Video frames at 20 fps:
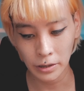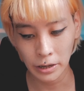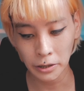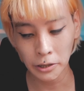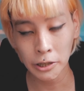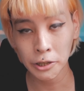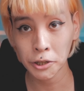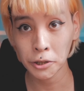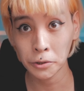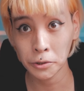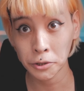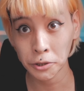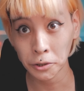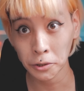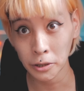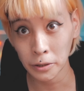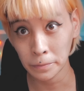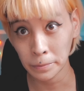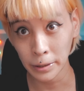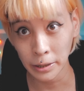I'm gonna show you
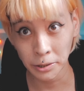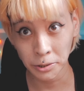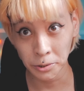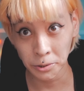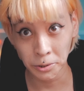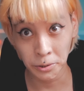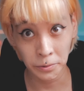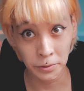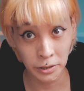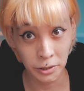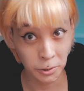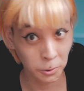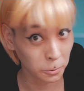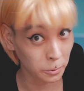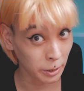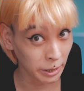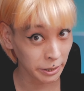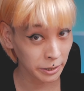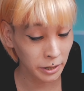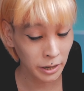some of the pictures on the
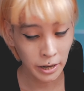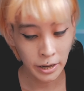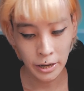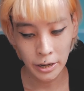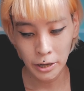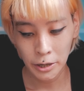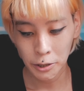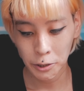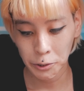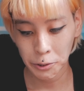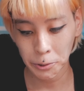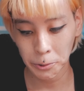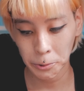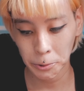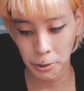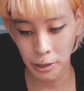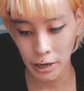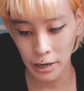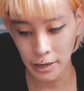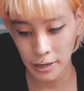screen so
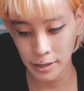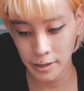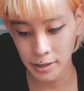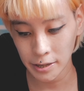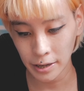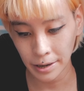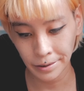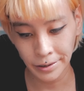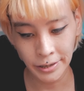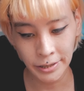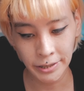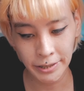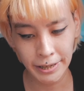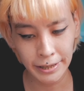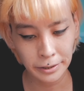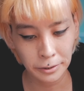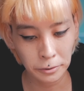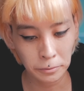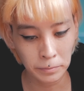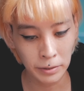you can see. I didn't
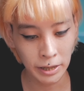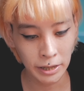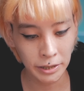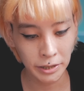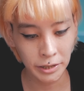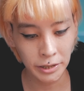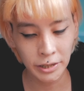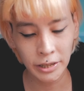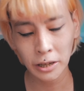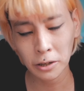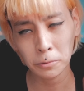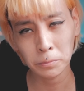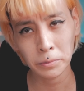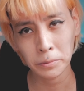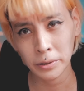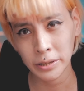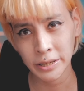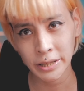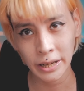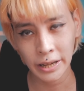take too much, just a couple
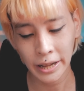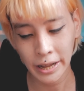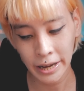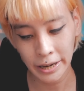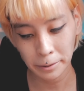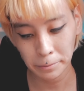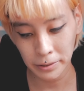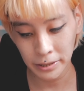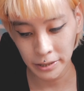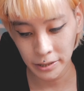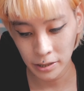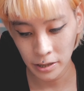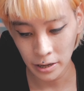ones I like, but